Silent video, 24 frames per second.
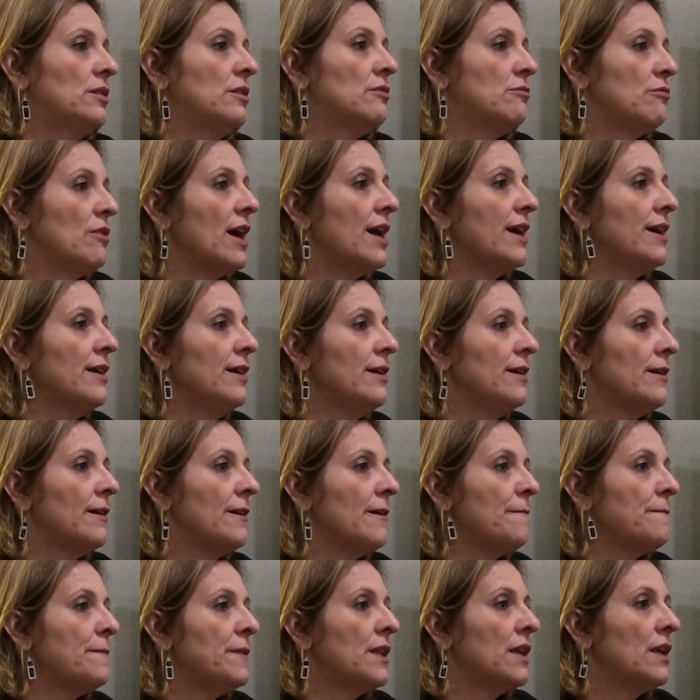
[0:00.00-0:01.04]
right?
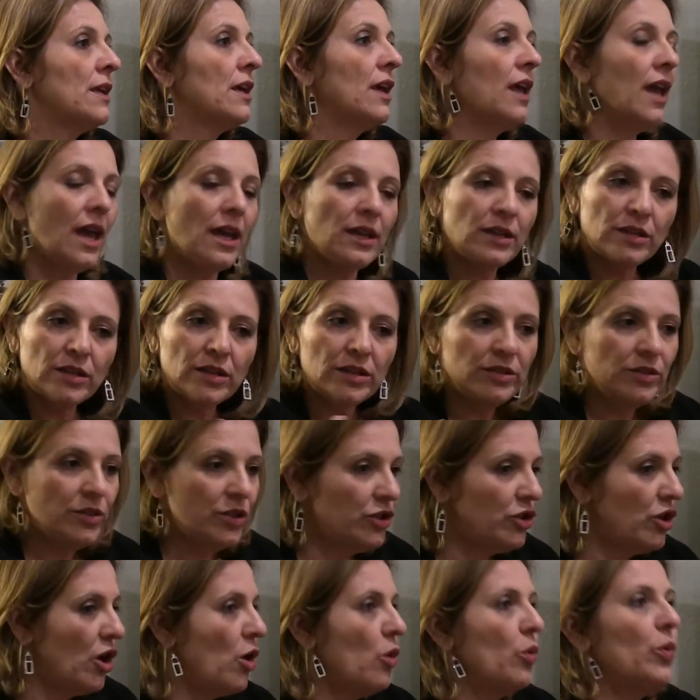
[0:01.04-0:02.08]
And
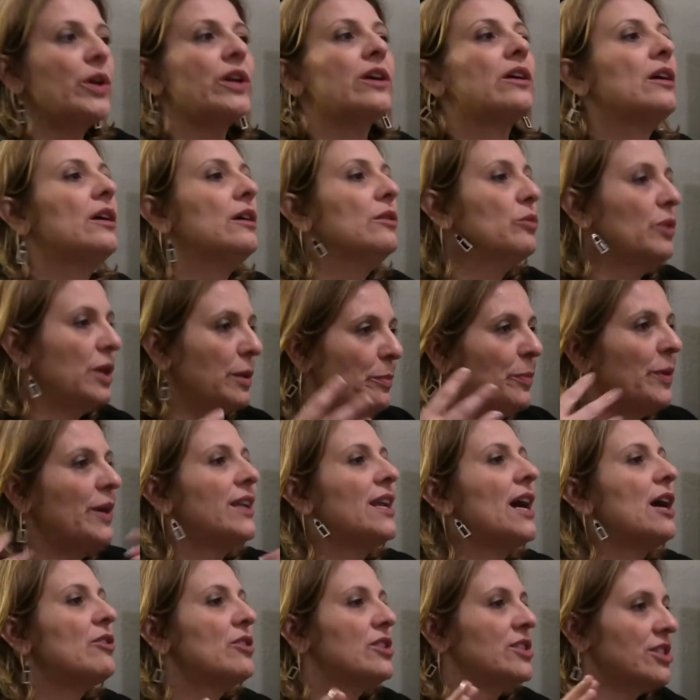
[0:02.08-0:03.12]
we
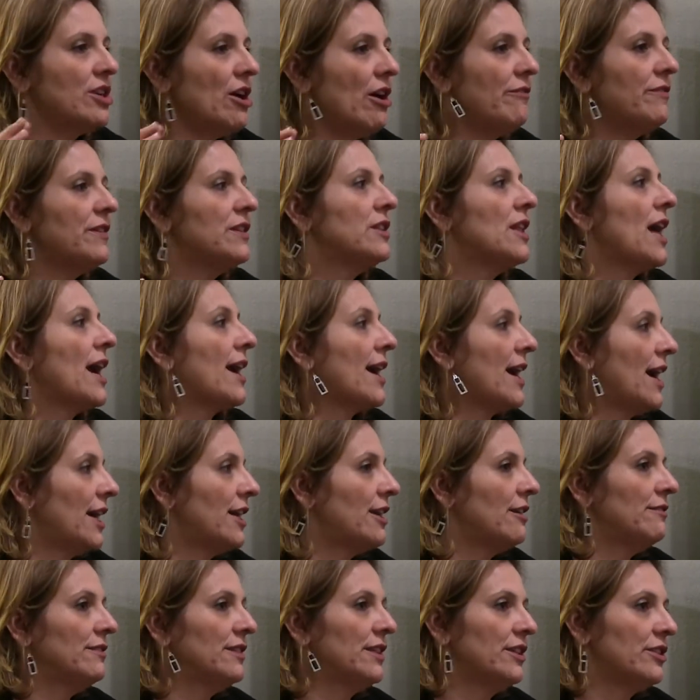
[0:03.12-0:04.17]
put ourselves in that
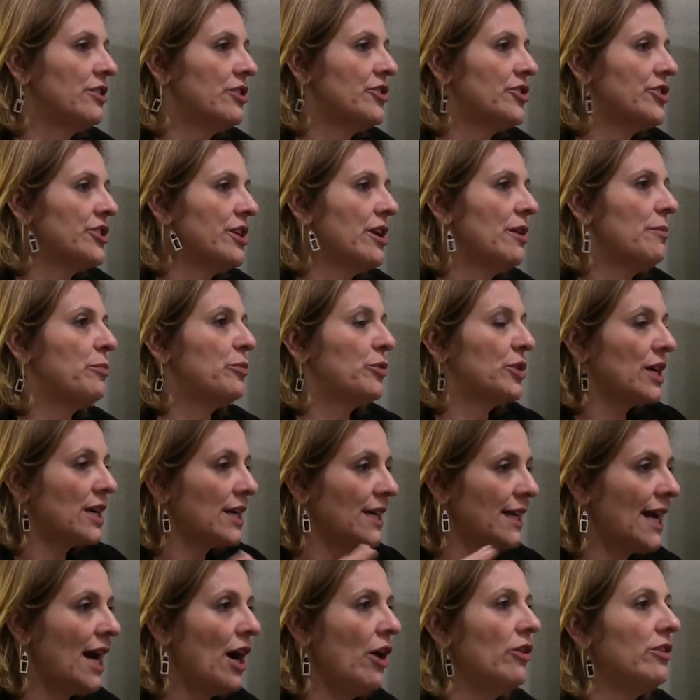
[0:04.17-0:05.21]
kind of leadership. We are
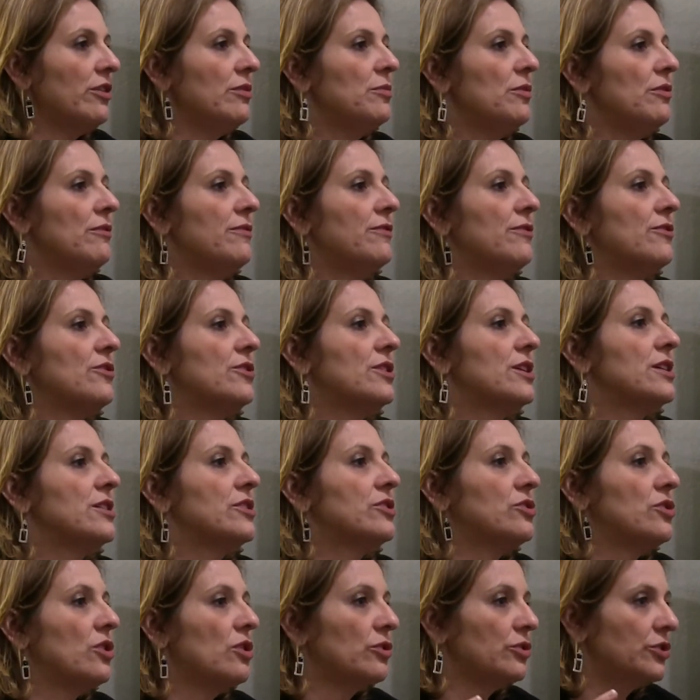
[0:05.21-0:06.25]
accountable for it.
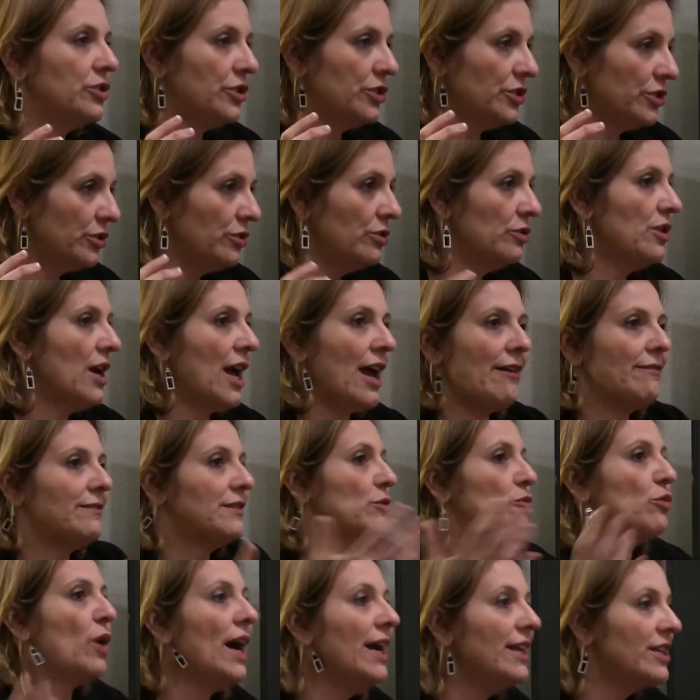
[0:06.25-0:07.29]
So you have
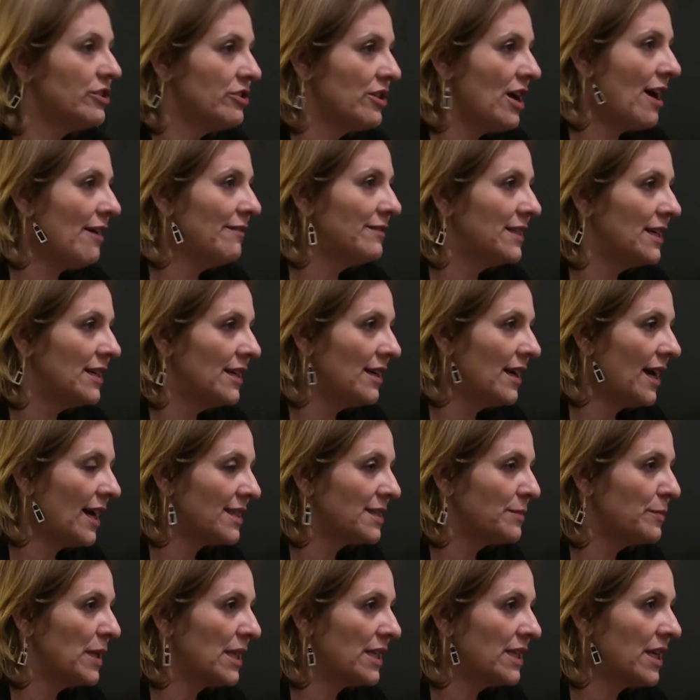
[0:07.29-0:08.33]
the right to have the
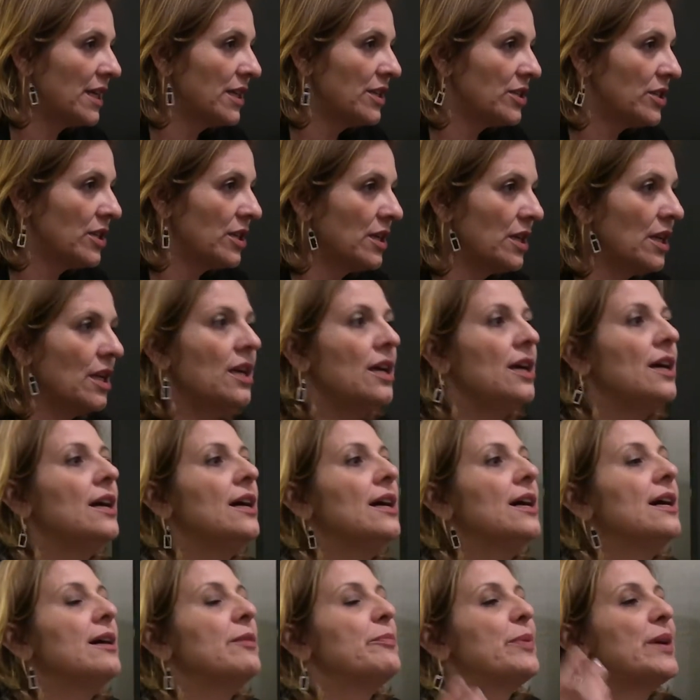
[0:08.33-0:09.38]
expectation.
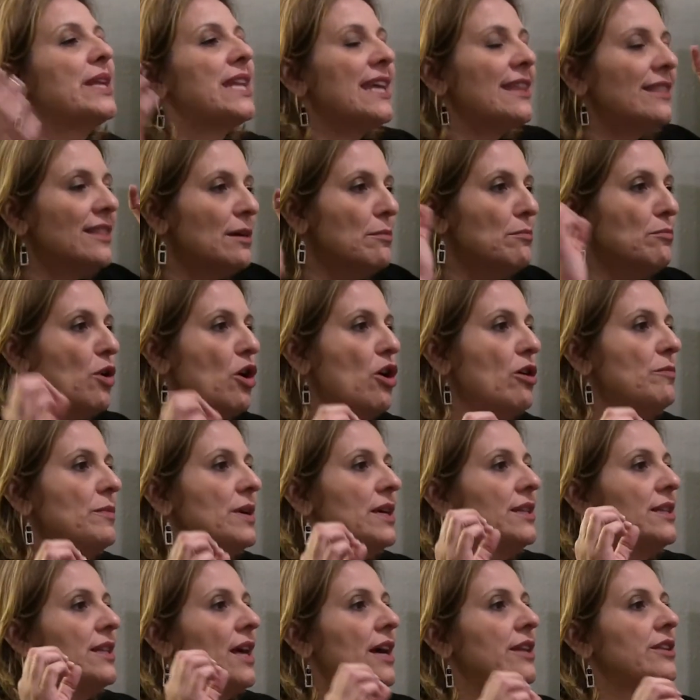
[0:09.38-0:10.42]
But in the
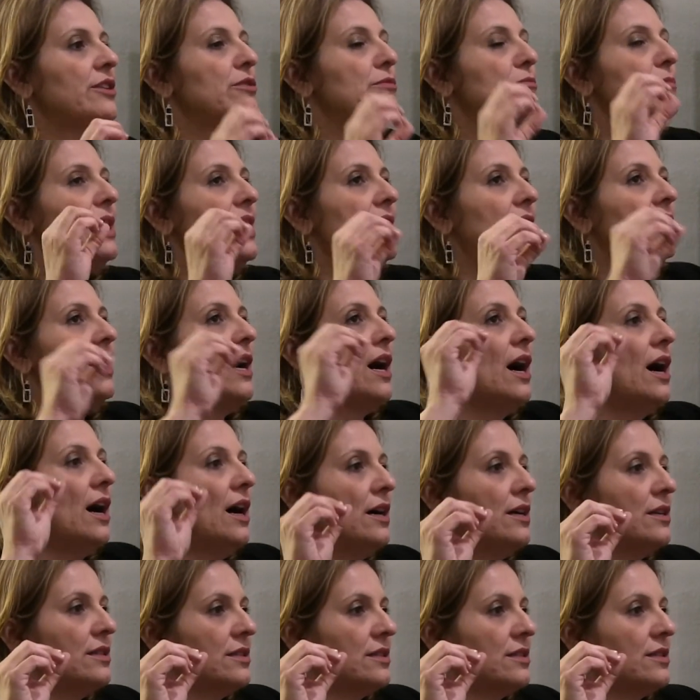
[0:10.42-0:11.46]
moment that you make
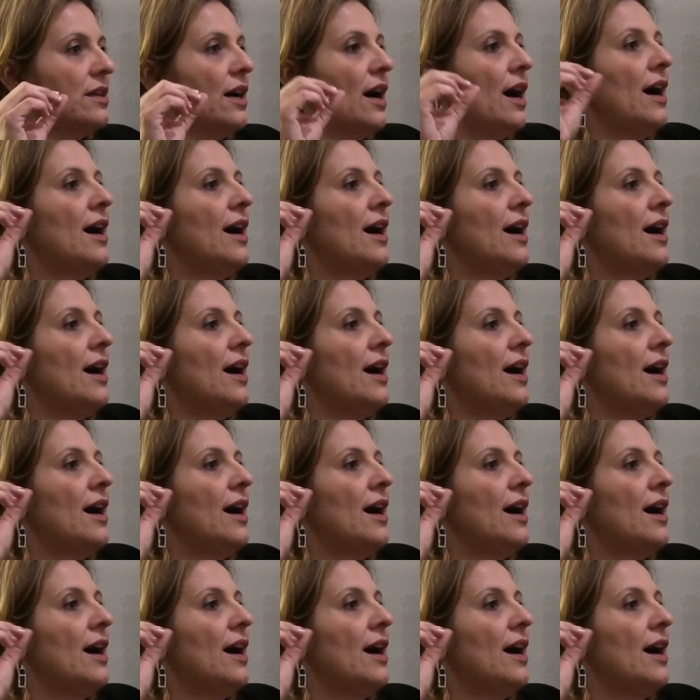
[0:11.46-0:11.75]
us